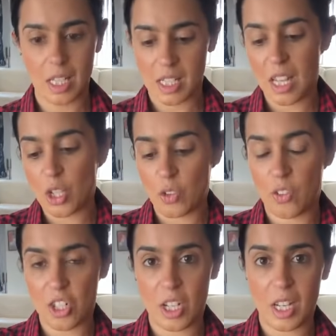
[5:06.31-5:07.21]
It's said to have
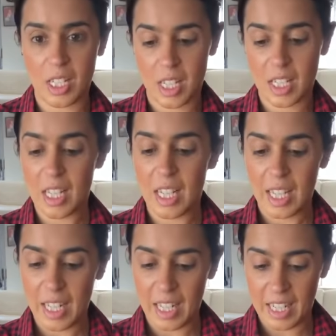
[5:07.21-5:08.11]
originated
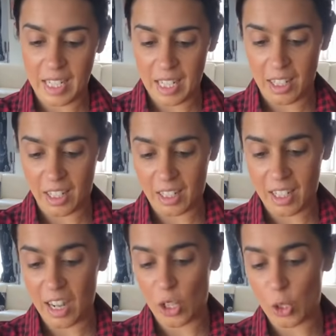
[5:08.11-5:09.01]
in
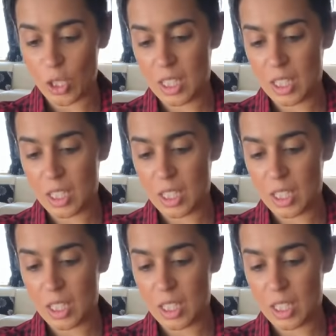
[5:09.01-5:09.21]
Lucknow.